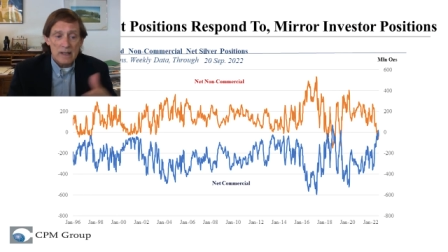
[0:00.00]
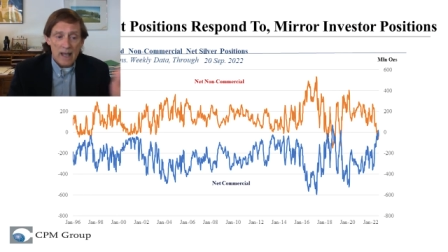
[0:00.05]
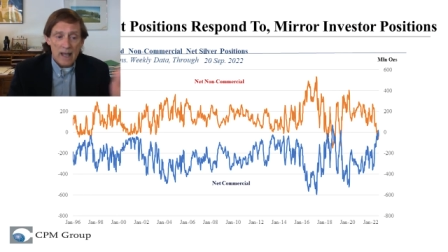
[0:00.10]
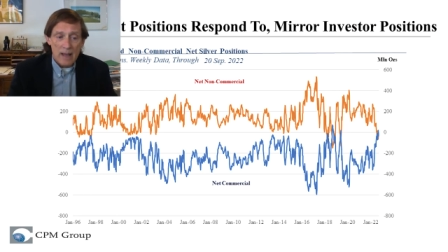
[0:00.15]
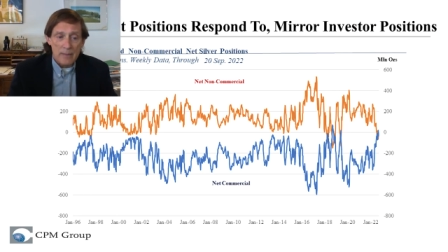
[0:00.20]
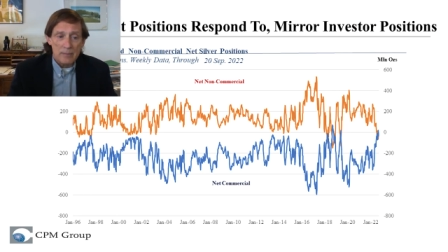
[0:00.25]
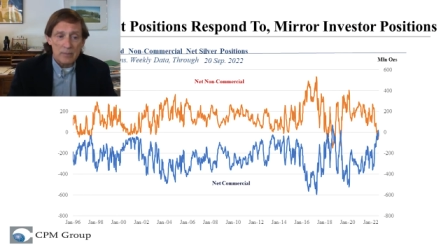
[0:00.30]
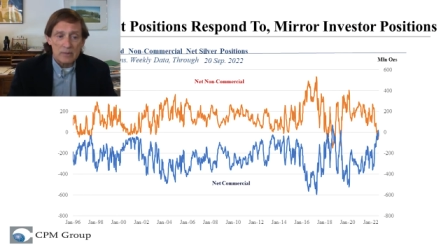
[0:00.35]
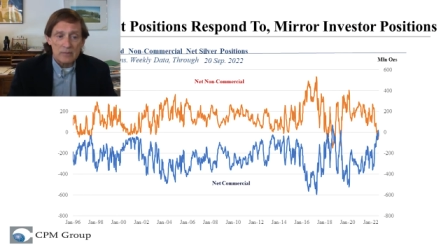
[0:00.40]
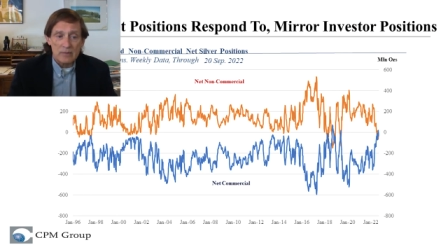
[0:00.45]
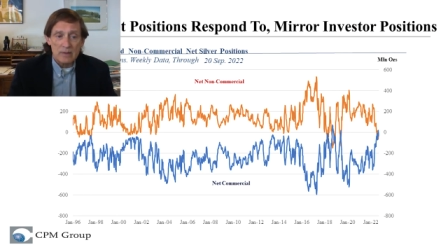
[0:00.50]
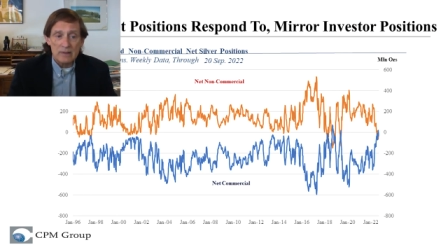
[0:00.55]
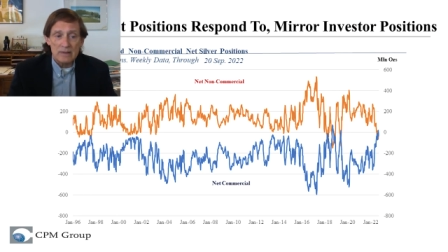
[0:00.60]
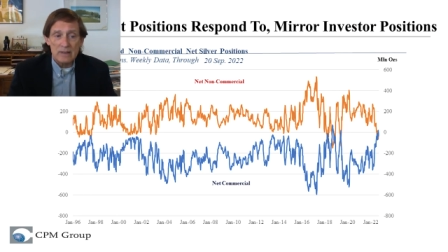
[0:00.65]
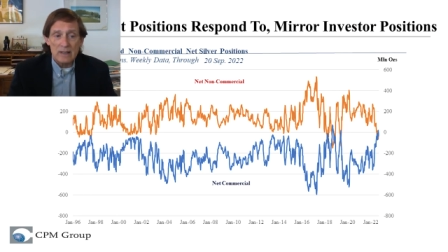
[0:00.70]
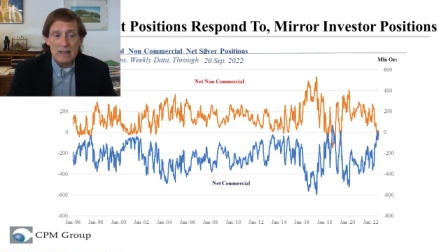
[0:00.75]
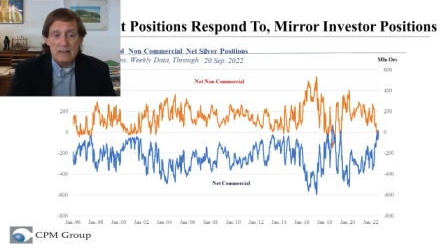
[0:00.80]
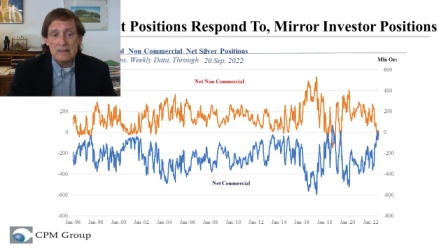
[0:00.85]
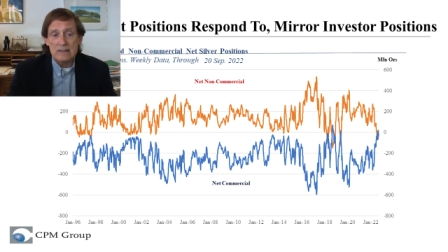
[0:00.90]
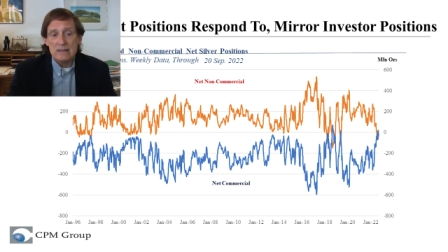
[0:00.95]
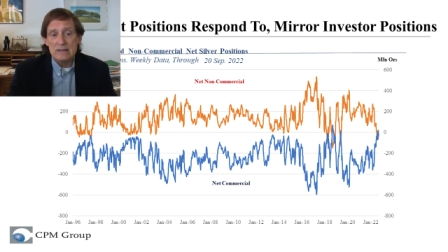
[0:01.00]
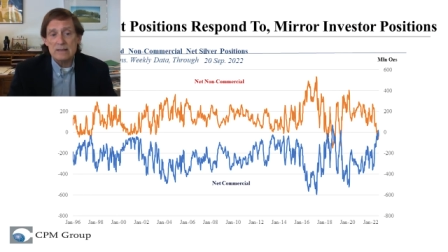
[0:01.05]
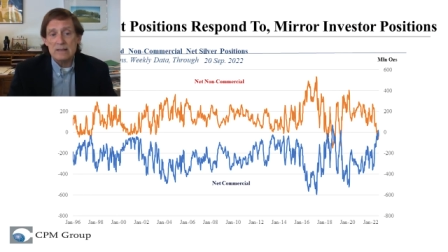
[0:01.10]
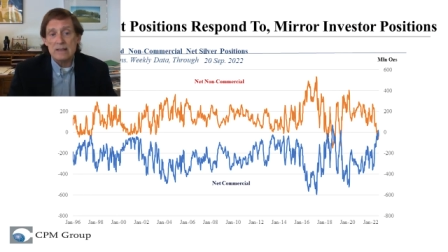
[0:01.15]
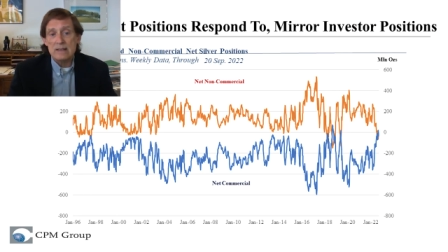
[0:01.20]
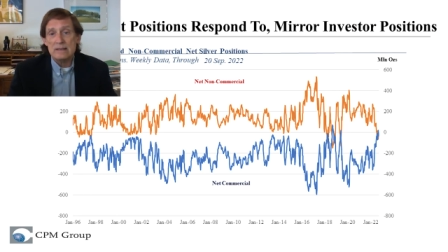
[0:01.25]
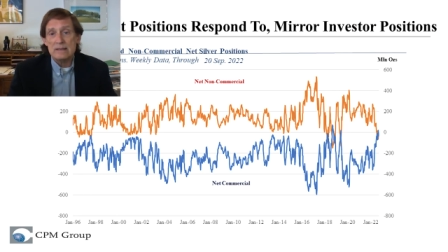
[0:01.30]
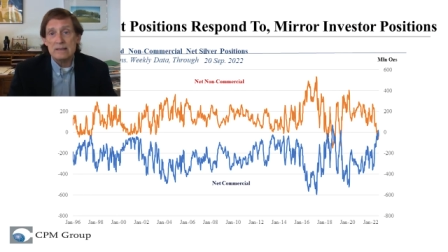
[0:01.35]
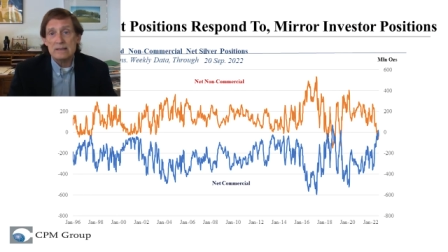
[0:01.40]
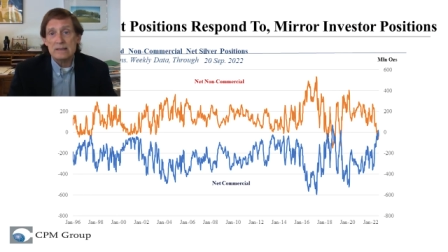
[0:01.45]
Happened around nineteen
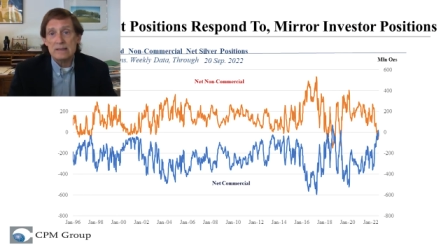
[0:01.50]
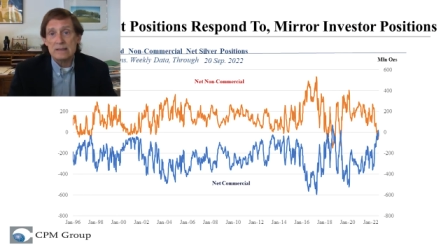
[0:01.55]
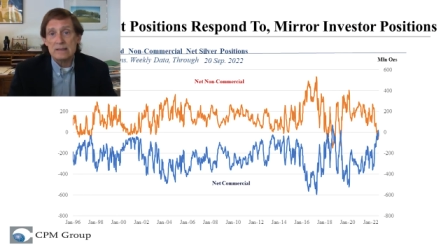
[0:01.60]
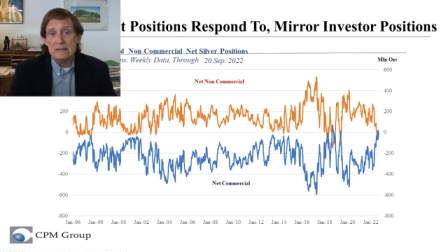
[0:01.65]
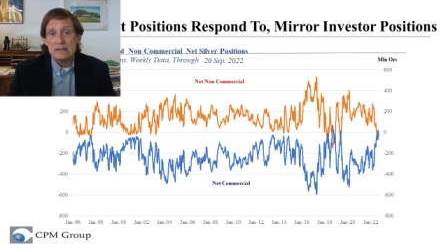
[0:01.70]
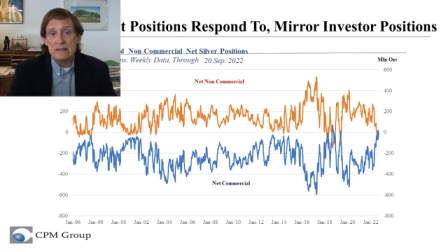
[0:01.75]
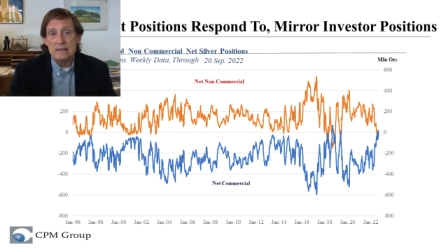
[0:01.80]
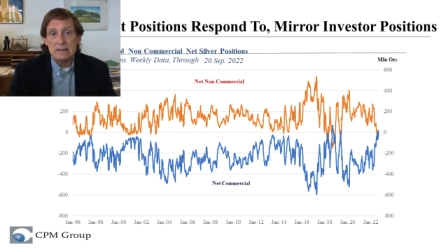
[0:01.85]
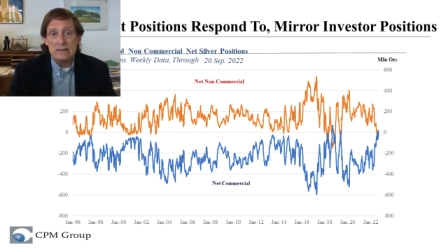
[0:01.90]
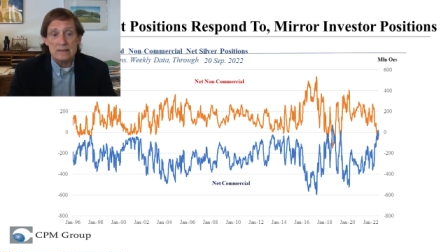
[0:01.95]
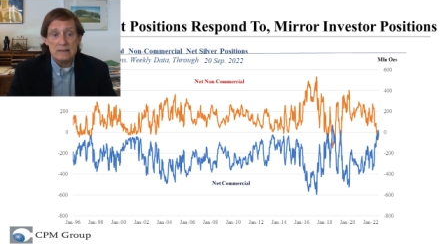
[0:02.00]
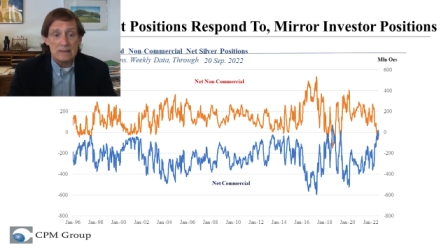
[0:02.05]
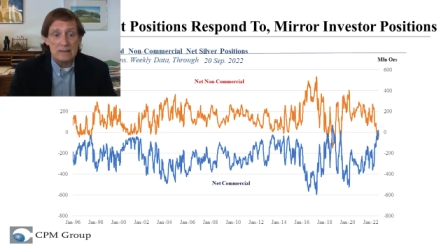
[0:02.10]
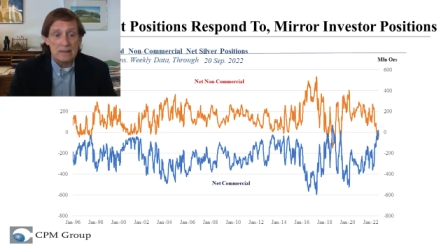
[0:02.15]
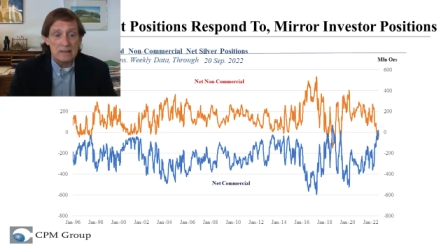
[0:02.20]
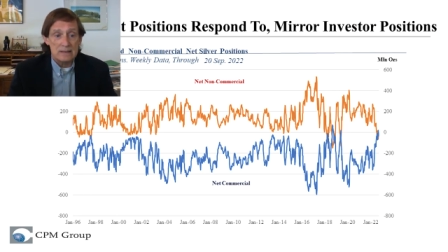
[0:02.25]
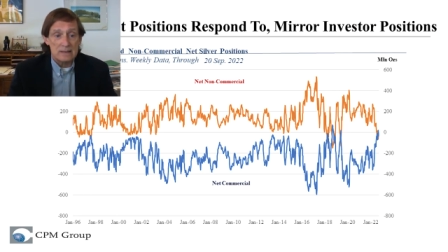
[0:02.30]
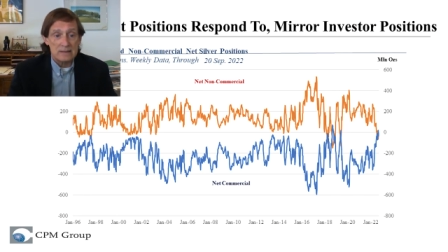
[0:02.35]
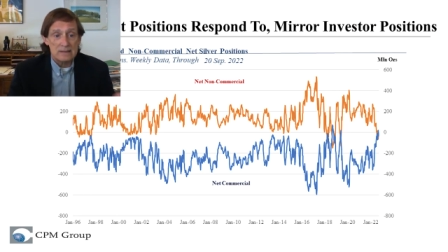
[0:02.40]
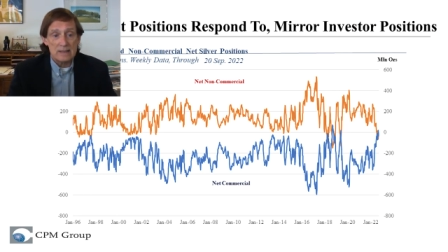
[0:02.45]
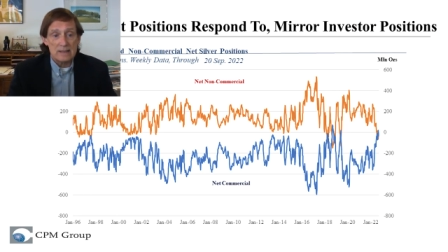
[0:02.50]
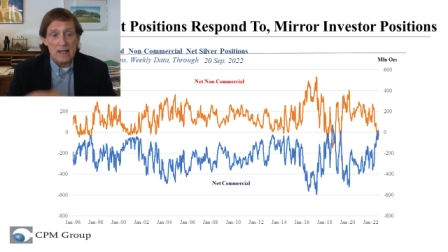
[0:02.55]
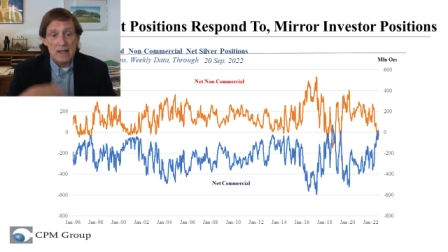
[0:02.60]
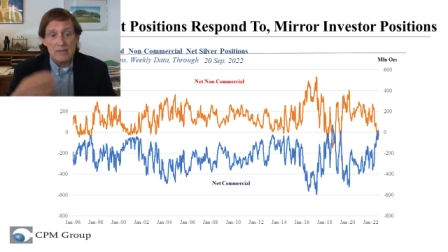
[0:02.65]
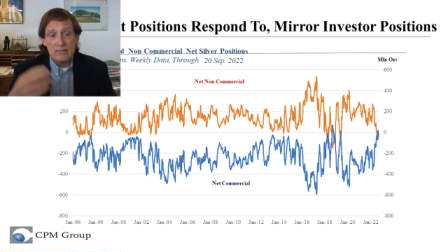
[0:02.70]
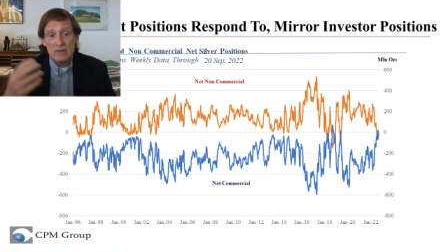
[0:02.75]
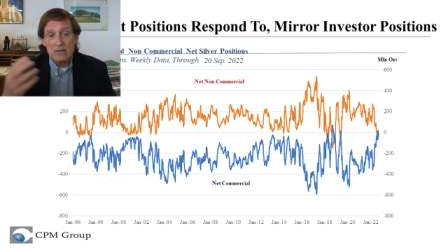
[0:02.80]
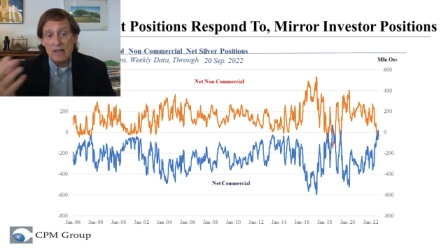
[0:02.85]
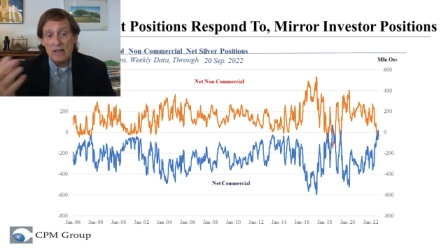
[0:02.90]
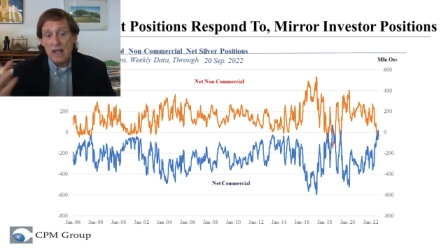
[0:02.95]
ninety-six, nineteen
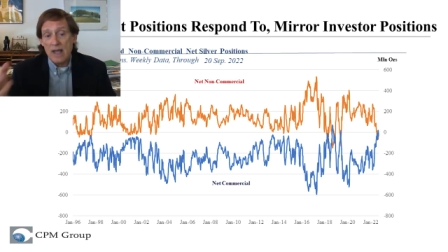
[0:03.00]
ninety-seven,